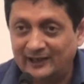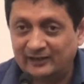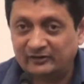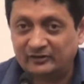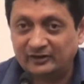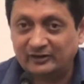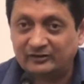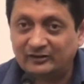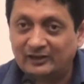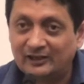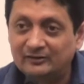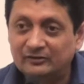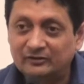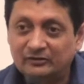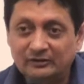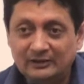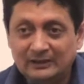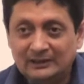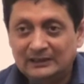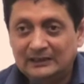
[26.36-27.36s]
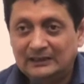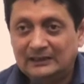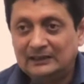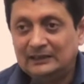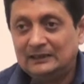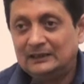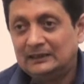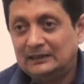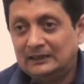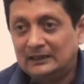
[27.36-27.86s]
excesses
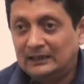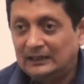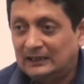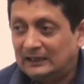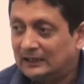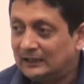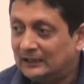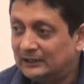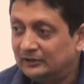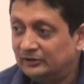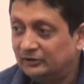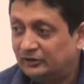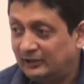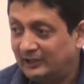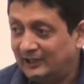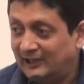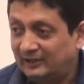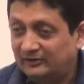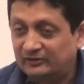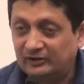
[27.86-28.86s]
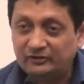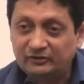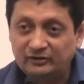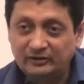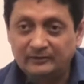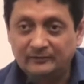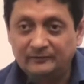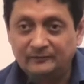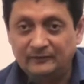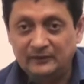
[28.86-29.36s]
and
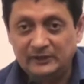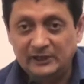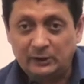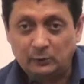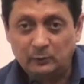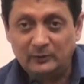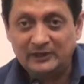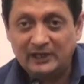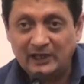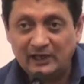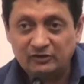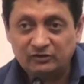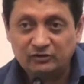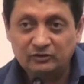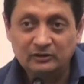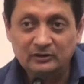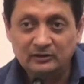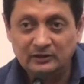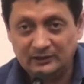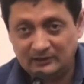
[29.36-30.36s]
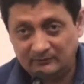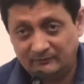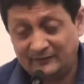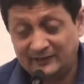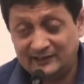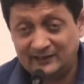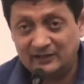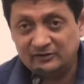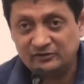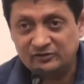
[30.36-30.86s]
excessive liquidation,
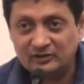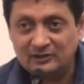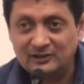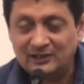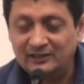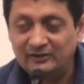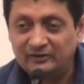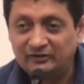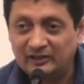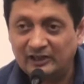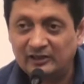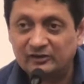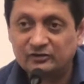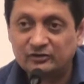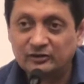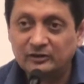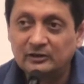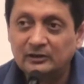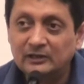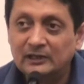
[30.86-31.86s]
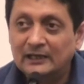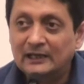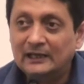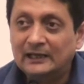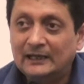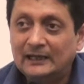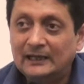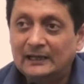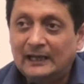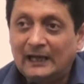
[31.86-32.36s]
financialization,
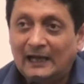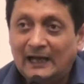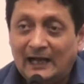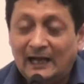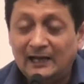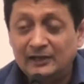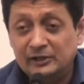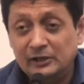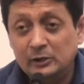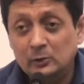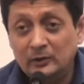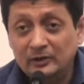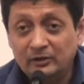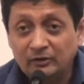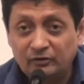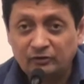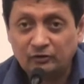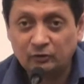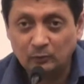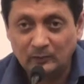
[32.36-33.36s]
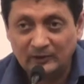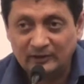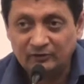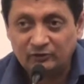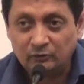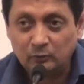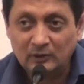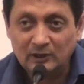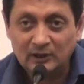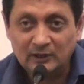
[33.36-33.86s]
and new
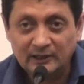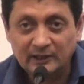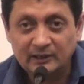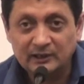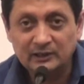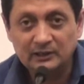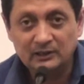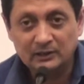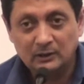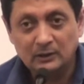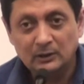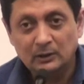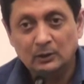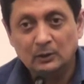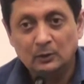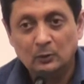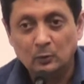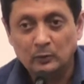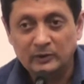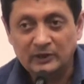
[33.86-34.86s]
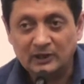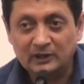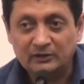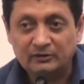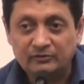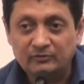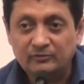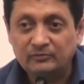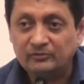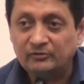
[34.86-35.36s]
instruments wherein we
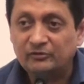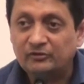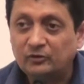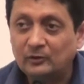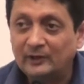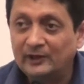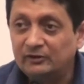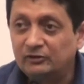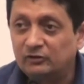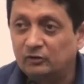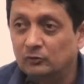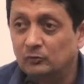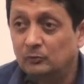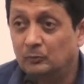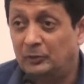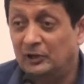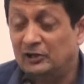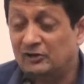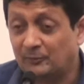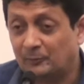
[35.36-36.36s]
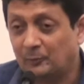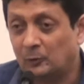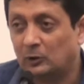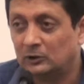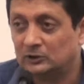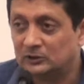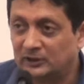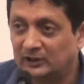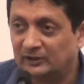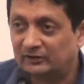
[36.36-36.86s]
are trying to build
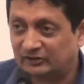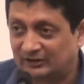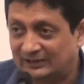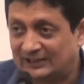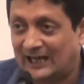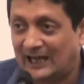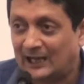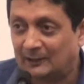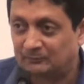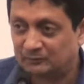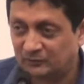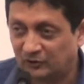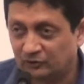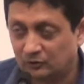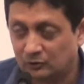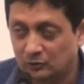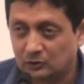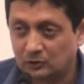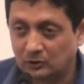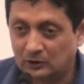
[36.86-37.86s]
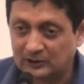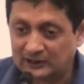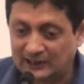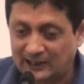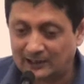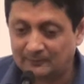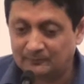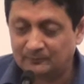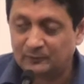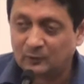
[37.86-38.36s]
upon this gap, the so-called
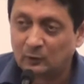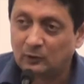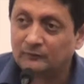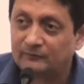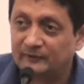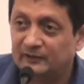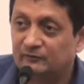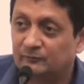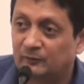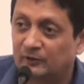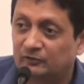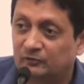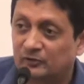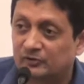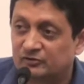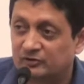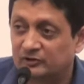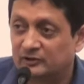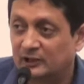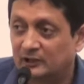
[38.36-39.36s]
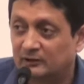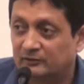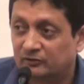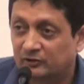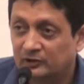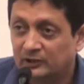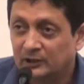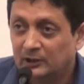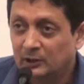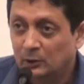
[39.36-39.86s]
gap of infrastructure that
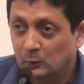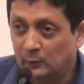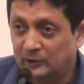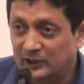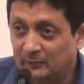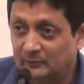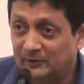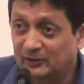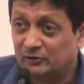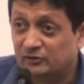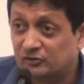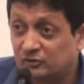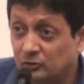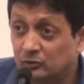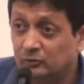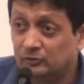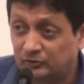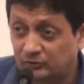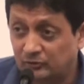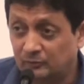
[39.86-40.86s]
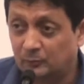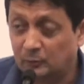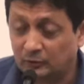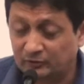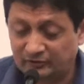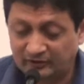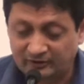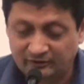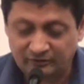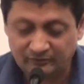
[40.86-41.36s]
we are being shown to
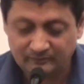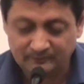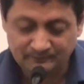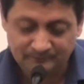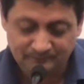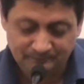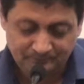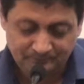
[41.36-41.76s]
possess.